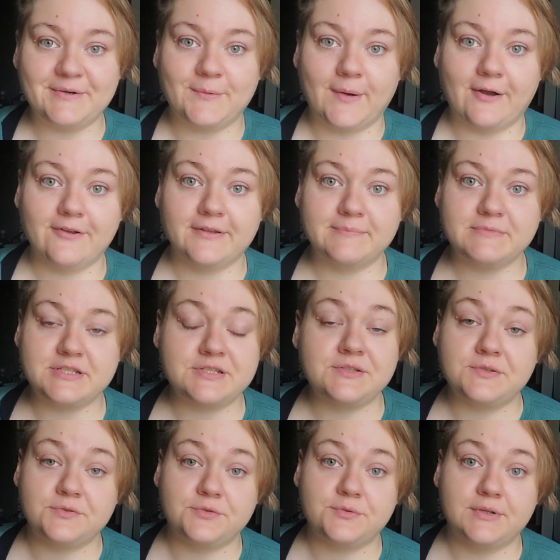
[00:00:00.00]
Welcome
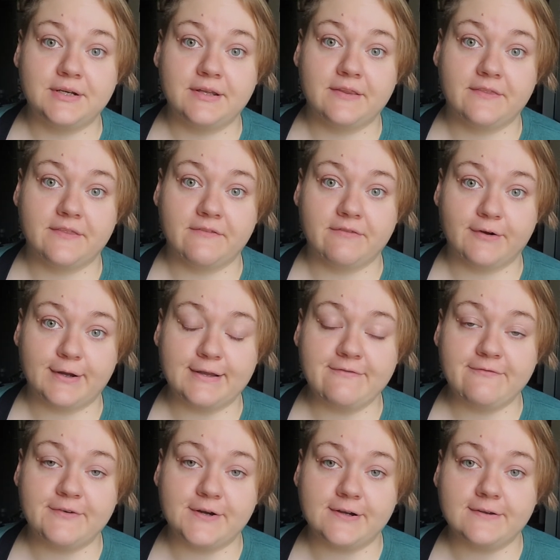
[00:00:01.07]
to the very
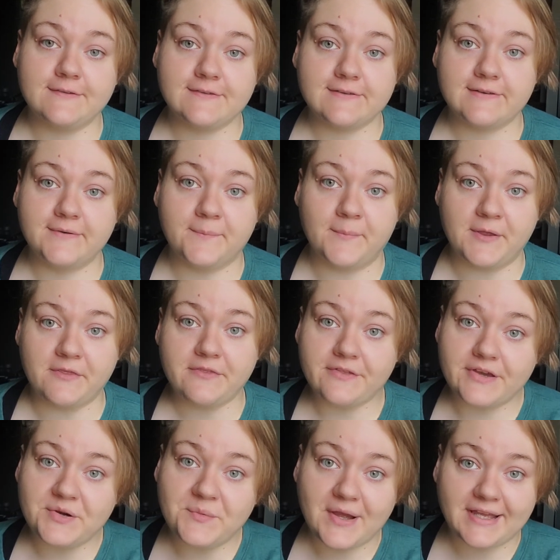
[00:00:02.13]
first
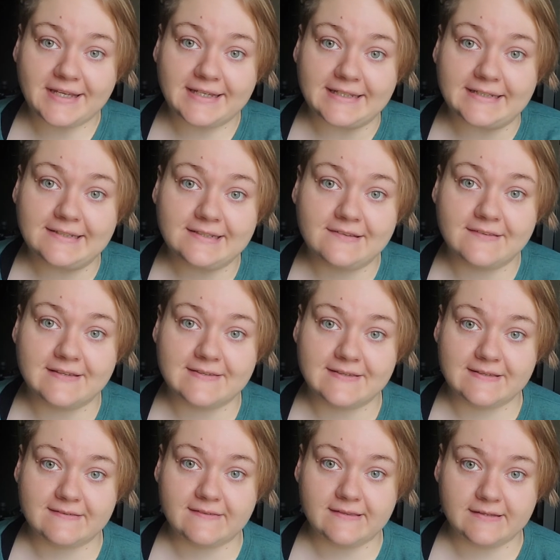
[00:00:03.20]
monthly weigh-in. This
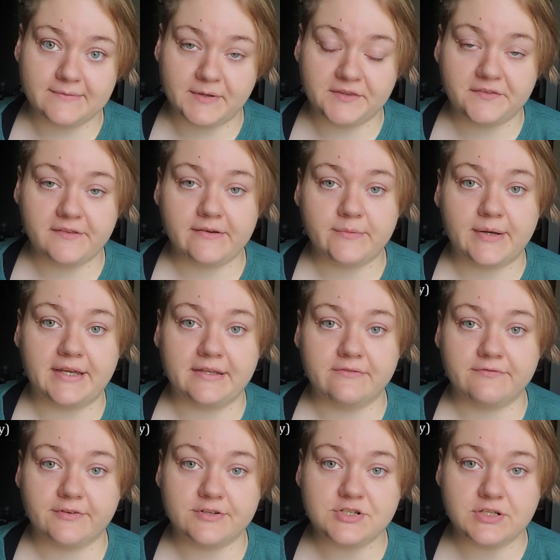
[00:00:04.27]
is the monthly weigh-in
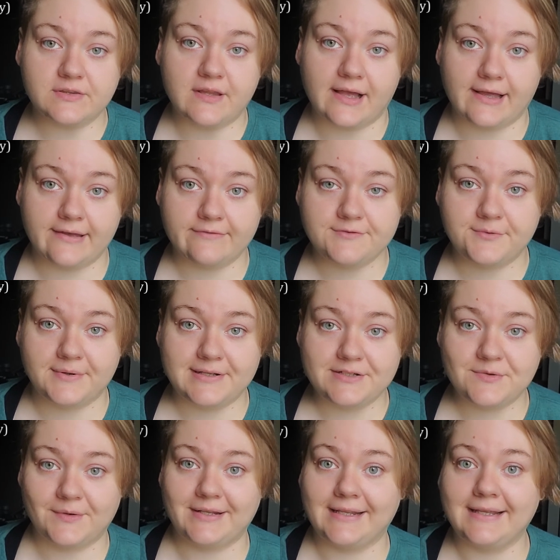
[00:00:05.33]
for July of
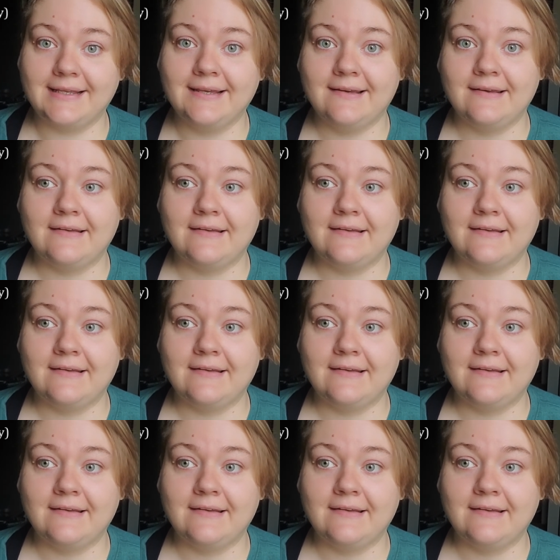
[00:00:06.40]
2020.